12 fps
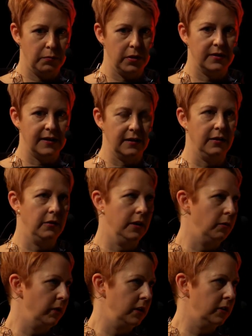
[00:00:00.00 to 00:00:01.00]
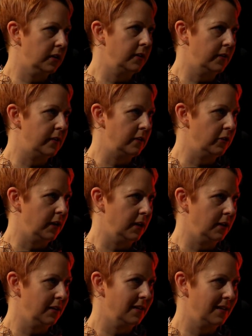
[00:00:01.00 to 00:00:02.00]
particularly when you're
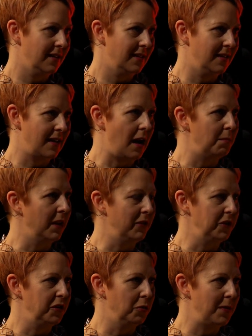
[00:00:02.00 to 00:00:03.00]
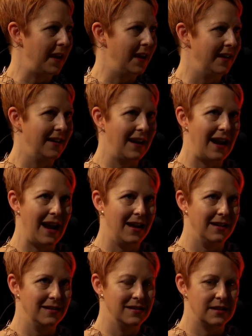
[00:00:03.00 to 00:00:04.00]
considering the top-level domain
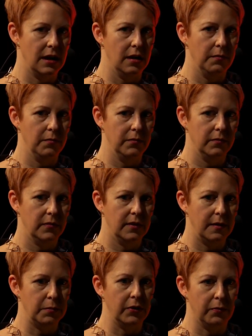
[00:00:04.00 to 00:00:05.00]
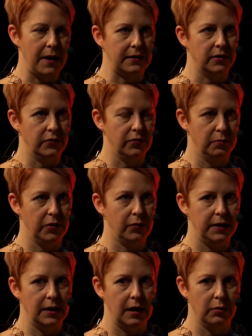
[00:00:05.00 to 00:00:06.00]
and um, the perspective from
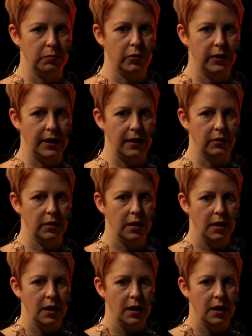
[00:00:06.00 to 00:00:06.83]
Sweden, I would point out